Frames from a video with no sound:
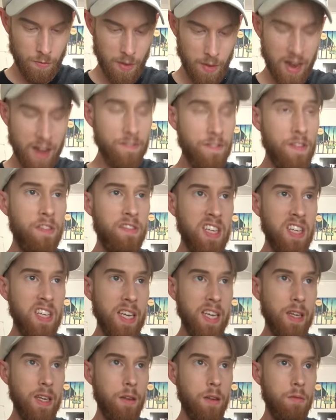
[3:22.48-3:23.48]
I have
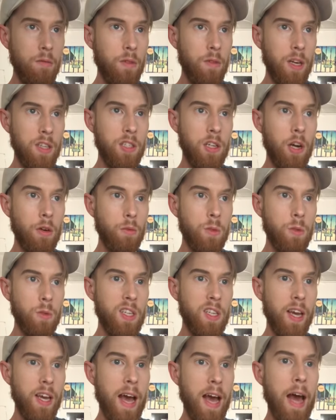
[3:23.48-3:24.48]
15. I started with
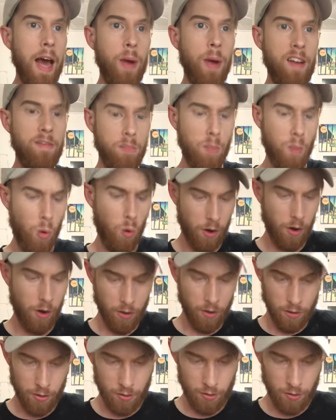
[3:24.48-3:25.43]
10. How do I have more?